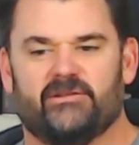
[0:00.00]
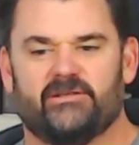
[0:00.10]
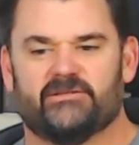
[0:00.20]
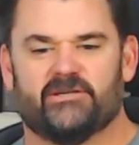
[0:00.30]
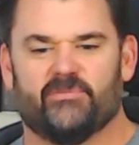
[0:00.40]

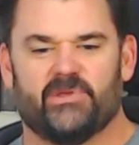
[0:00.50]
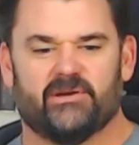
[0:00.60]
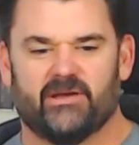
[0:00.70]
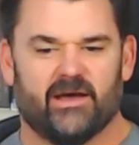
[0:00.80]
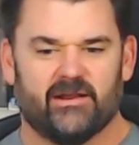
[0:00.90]

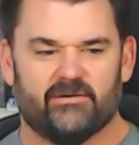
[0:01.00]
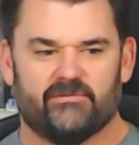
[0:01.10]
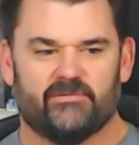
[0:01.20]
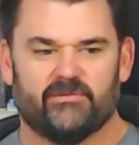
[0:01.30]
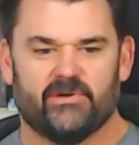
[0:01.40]
something kind of
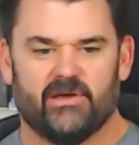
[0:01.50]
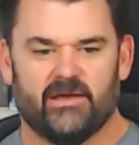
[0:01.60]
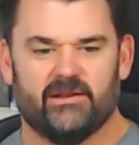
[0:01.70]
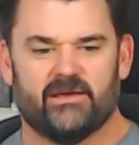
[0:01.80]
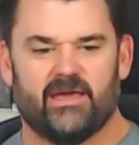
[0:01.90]

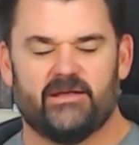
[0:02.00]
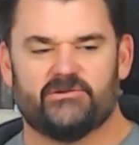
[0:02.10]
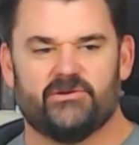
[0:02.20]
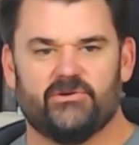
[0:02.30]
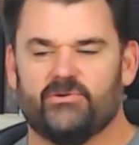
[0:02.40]
indicate
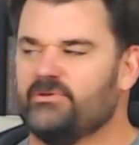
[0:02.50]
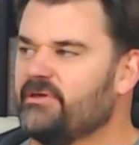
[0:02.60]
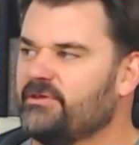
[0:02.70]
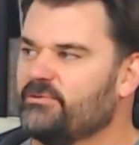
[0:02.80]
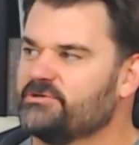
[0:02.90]
to you
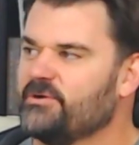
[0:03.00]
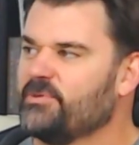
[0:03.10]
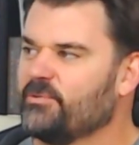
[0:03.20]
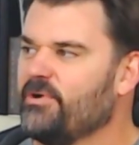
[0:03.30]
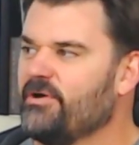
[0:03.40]
that there was
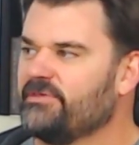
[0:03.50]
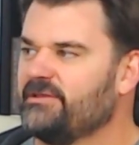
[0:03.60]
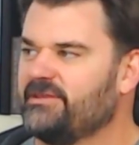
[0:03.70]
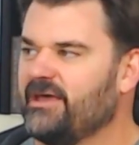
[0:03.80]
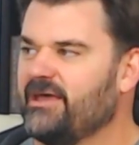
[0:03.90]
something wrong
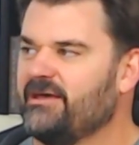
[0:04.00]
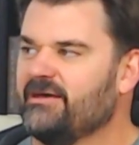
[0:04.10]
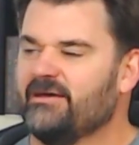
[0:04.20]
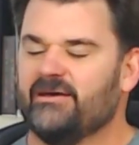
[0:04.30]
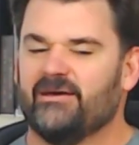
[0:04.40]
that day?
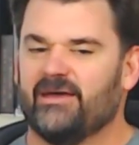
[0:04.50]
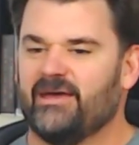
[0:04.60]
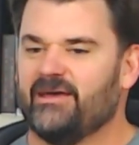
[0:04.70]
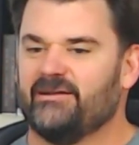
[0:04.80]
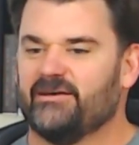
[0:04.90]

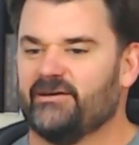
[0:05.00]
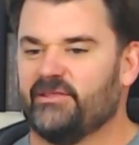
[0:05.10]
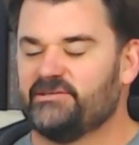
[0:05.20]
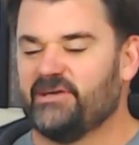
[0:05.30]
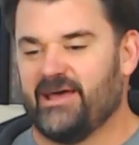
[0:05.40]
And
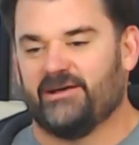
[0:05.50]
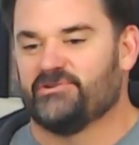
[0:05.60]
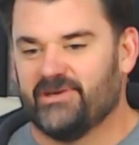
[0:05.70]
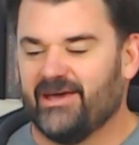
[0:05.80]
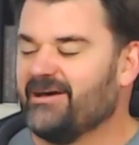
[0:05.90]
they said,
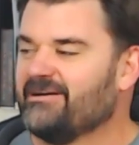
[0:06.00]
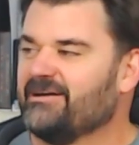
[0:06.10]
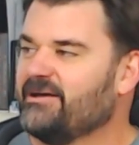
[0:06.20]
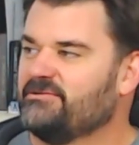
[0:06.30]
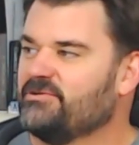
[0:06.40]
actually, yeah,
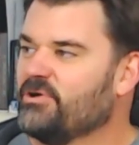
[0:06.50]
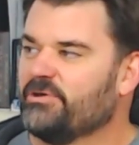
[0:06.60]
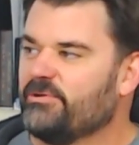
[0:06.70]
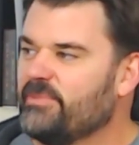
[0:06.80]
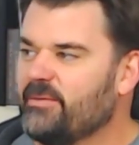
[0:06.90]
I totally
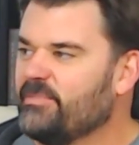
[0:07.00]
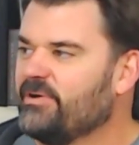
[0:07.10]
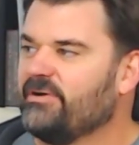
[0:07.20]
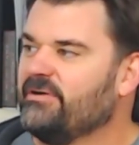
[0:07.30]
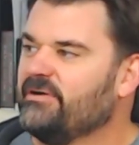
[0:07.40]

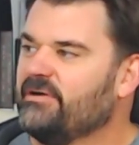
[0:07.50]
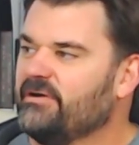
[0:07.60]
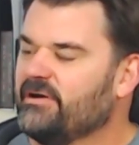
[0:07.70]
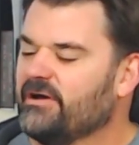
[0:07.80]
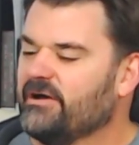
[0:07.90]
remember.
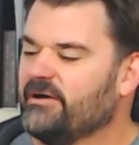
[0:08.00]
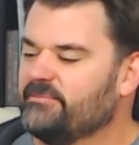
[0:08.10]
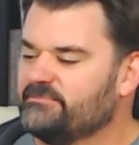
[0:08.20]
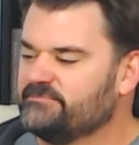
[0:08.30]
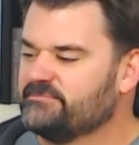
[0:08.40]

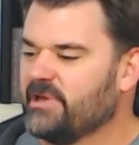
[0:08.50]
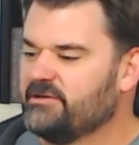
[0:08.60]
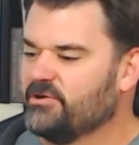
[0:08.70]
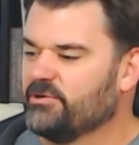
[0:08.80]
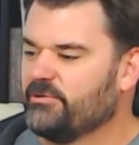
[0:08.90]
I
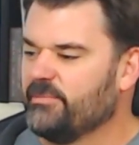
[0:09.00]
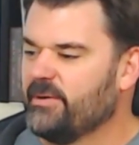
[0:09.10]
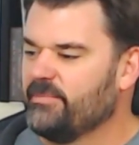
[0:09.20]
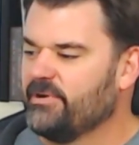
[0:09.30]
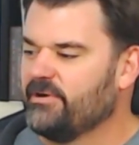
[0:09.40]
totally
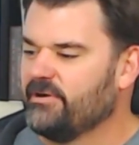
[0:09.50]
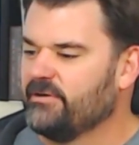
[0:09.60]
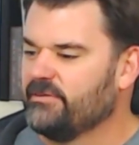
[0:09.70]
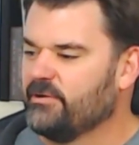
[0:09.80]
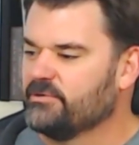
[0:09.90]

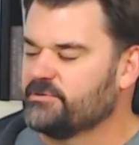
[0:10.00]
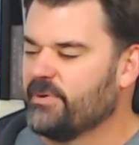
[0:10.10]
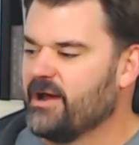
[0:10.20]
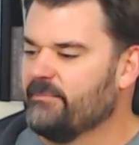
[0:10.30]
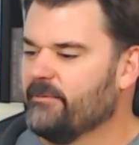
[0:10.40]
remember there was a
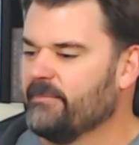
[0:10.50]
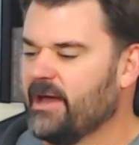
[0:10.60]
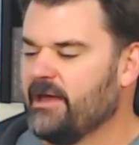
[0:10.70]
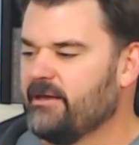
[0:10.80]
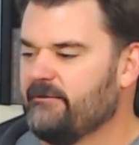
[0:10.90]
problem.
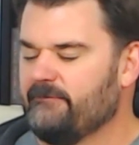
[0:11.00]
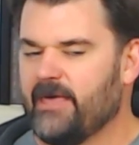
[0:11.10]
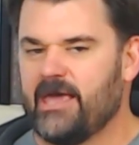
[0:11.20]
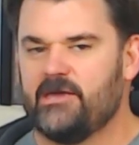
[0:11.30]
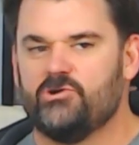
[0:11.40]

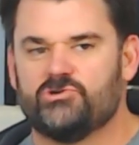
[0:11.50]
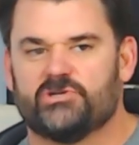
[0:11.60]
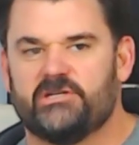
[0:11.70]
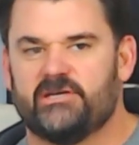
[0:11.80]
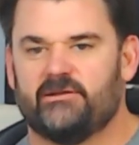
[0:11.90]
They
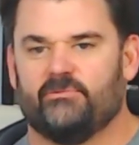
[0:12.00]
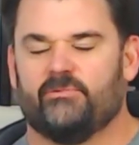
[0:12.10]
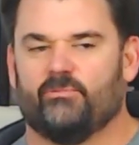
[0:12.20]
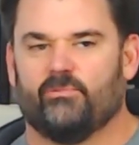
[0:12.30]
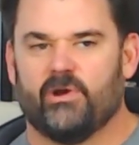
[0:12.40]
usually
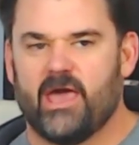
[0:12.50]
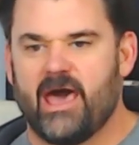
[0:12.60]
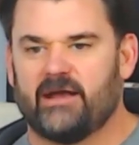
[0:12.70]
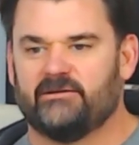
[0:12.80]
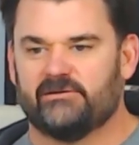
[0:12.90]
didn't
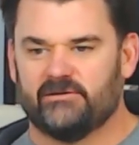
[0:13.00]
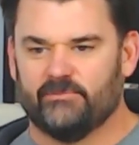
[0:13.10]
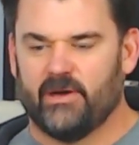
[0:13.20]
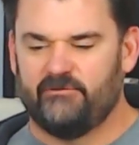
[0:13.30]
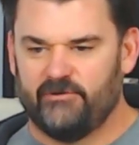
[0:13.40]
react.
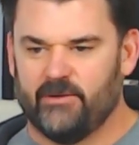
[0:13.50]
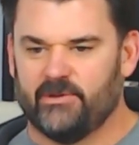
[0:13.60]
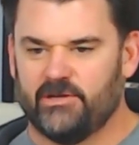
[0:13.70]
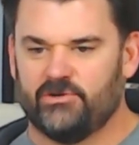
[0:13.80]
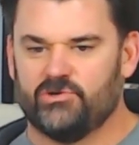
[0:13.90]
My family
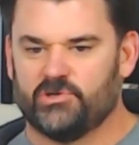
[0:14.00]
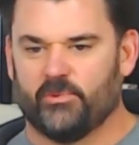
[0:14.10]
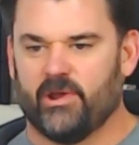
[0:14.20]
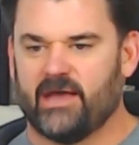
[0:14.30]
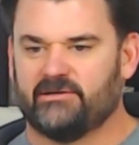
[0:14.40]
didn't usually
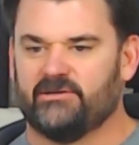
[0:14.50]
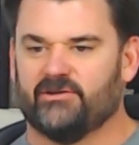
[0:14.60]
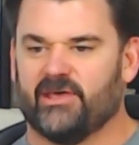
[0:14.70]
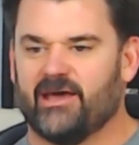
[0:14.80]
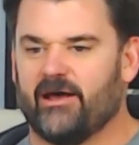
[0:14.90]
react until
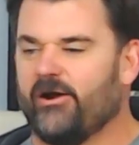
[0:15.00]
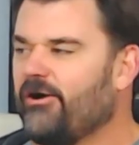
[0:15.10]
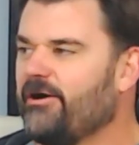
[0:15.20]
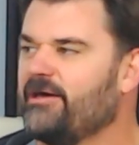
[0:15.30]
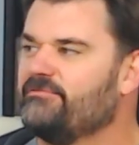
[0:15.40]
they got
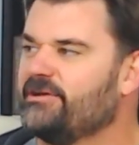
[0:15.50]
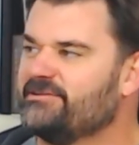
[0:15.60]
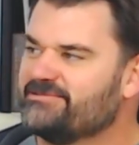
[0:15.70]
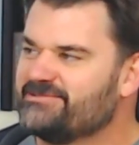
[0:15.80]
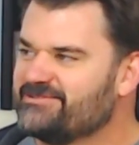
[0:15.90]
hard
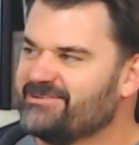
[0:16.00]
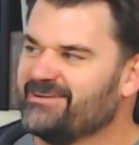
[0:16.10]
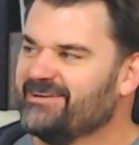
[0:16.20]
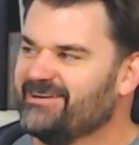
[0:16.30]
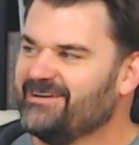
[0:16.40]
evidence.
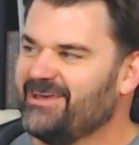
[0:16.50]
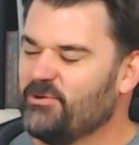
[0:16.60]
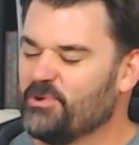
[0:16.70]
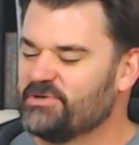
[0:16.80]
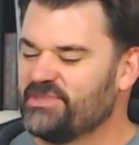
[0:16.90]

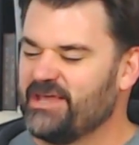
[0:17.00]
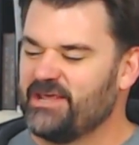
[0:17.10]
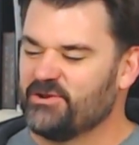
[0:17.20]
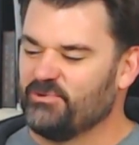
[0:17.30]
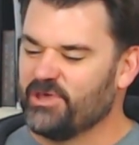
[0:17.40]
They
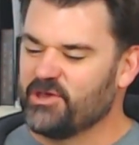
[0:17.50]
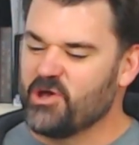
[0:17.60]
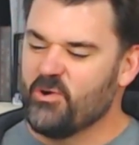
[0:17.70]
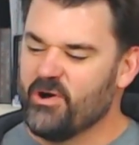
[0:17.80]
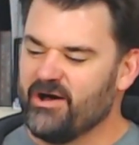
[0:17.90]
didn't really
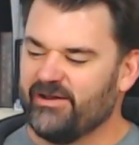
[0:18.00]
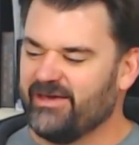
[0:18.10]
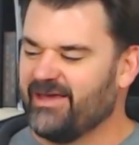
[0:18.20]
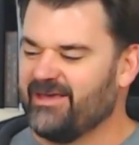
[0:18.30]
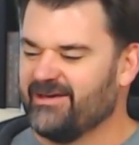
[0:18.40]
go on
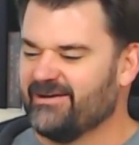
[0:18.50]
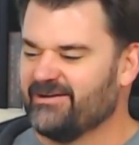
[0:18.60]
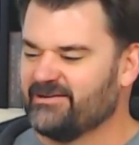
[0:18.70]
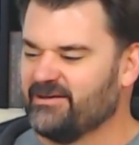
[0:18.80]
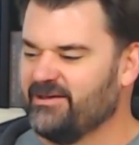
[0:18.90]

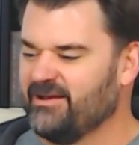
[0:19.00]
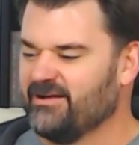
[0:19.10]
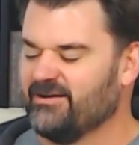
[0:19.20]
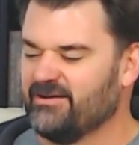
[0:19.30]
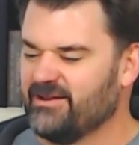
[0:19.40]

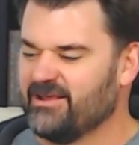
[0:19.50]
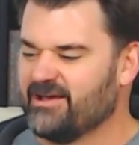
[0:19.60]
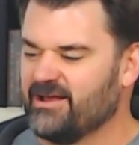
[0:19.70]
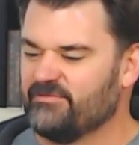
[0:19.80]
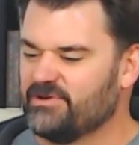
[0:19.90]
on any
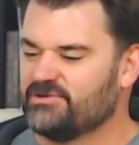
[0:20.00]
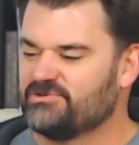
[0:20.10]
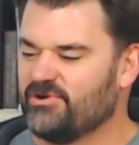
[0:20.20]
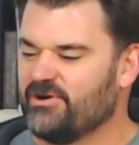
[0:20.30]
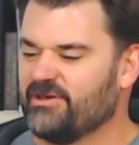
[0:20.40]
kind of a
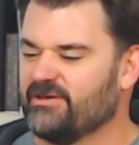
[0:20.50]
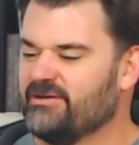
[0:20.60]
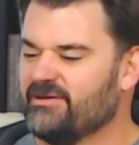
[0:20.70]
discerning